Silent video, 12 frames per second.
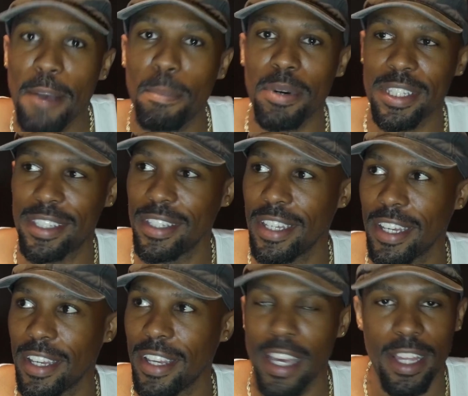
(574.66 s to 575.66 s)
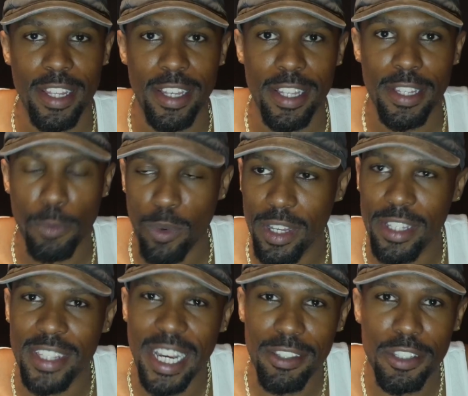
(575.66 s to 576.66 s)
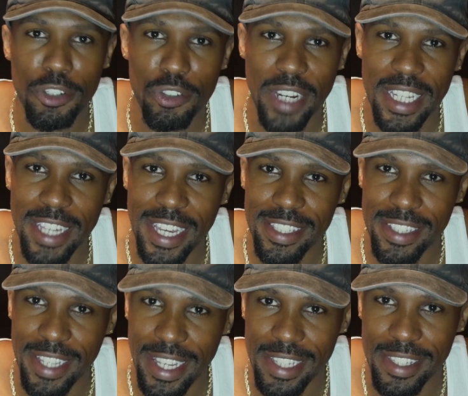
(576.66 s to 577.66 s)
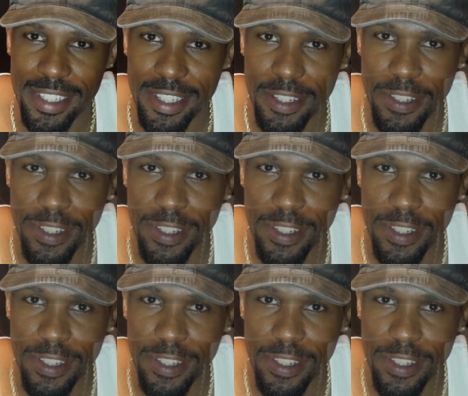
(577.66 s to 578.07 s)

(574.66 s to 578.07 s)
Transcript: but that was a strange ass test.